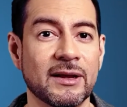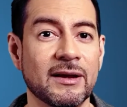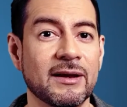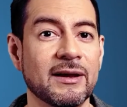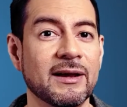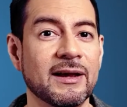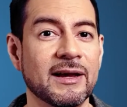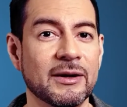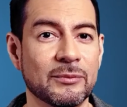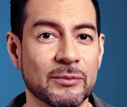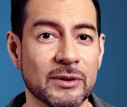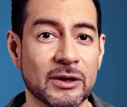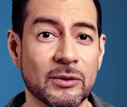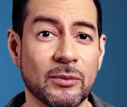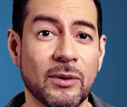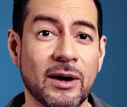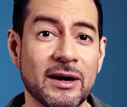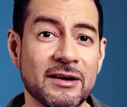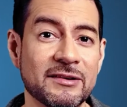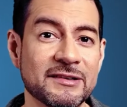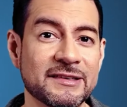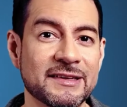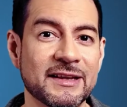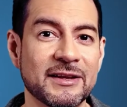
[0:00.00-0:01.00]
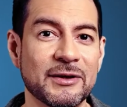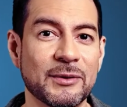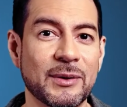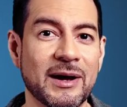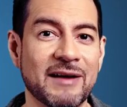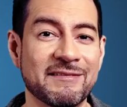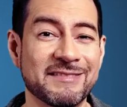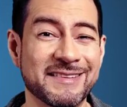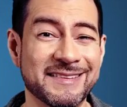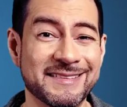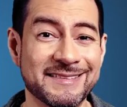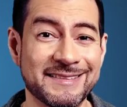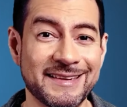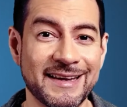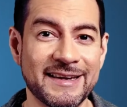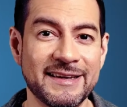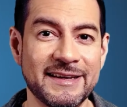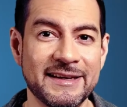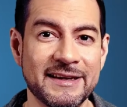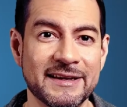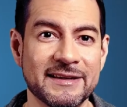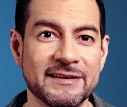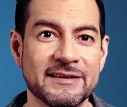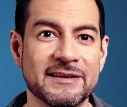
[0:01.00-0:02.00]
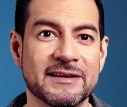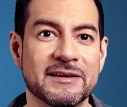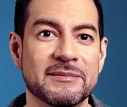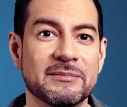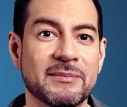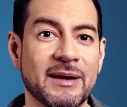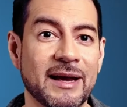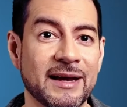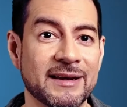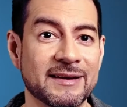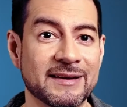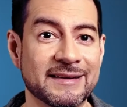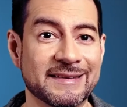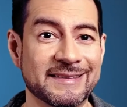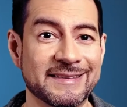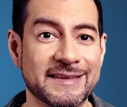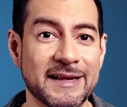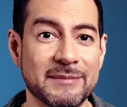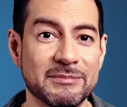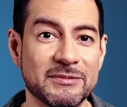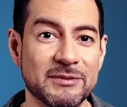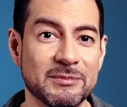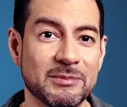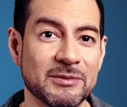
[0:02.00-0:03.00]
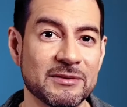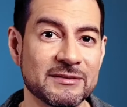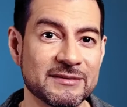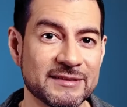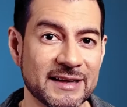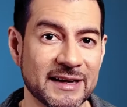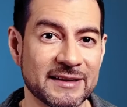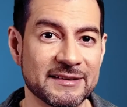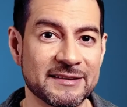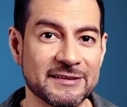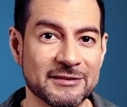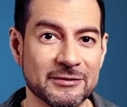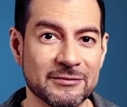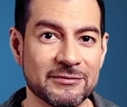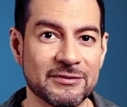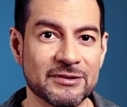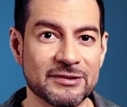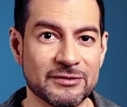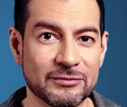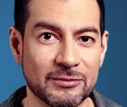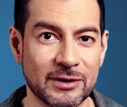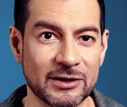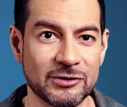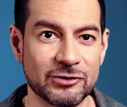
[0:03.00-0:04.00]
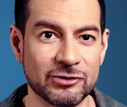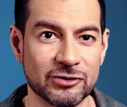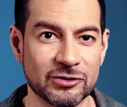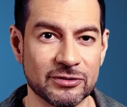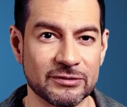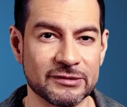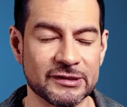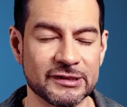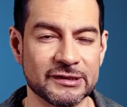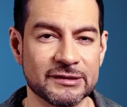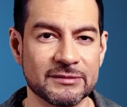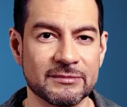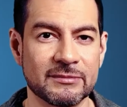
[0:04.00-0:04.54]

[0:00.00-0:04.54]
It requires that you have steady income and acceptable debt service ratios.